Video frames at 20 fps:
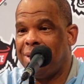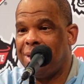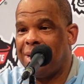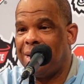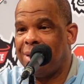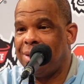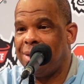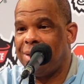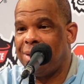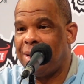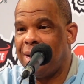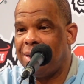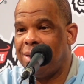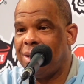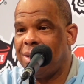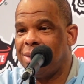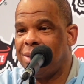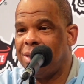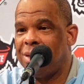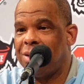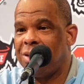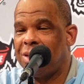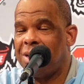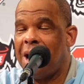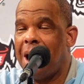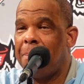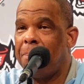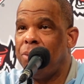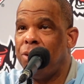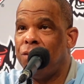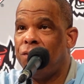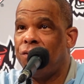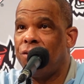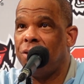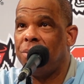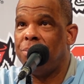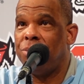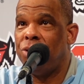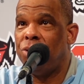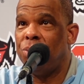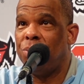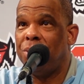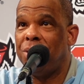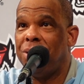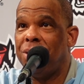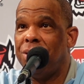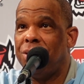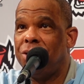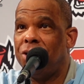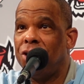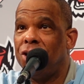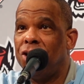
that that doesn't stop you from doing the